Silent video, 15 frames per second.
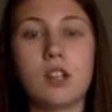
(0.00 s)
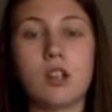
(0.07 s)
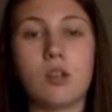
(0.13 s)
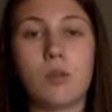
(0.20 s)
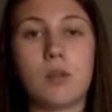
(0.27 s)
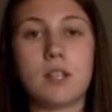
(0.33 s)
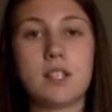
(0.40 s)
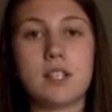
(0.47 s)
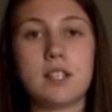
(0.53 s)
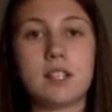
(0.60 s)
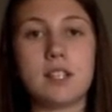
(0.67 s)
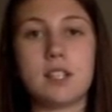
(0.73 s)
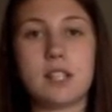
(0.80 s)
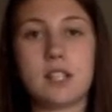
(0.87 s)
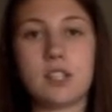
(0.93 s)
Once this
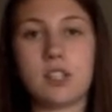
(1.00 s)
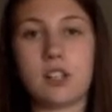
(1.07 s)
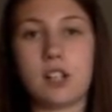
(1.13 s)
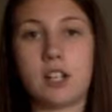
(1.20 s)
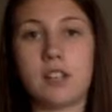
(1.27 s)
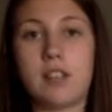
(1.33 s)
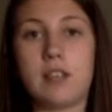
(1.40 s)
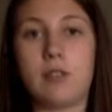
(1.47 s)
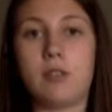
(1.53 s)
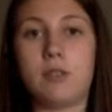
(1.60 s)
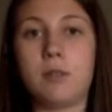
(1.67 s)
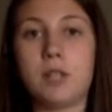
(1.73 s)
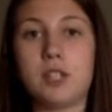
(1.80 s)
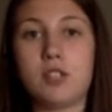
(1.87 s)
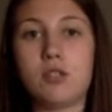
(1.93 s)
is inserted, they will
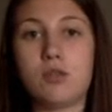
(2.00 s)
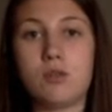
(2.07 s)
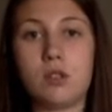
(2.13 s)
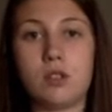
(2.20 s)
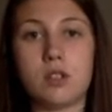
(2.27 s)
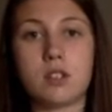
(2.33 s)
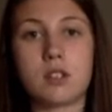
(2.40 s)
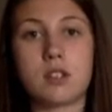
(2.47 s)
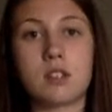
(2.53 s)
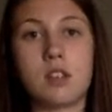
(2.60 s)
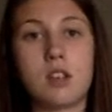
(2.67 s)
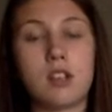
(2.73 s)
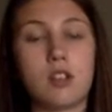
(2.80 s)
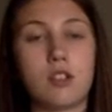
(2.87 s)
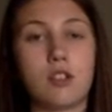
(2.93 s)
put tools
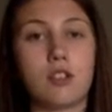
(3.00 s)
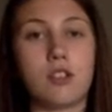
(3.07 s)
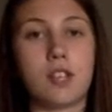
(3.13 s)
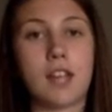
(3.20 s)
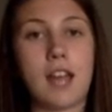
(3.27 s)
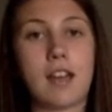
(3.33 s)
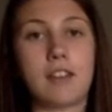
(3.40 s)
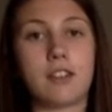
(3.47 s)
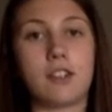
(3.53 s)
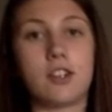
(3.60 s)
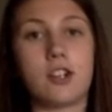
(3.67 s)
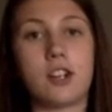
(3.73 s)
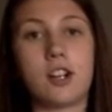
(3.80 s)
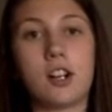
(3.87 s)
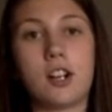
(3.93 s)
through the
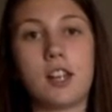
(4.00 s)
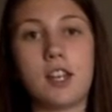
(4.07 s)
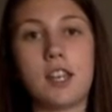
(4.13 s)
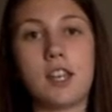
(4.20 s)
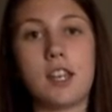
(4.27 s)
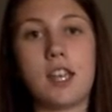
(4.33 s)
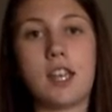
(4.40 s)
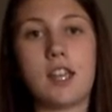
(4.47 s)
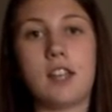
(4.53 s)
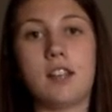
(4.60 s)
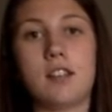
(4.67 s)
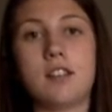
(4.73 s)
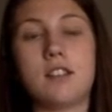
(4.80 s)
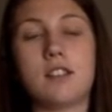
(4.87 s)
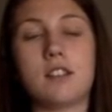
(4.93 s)
catheter
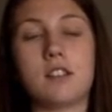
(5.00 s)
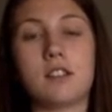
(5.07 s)
and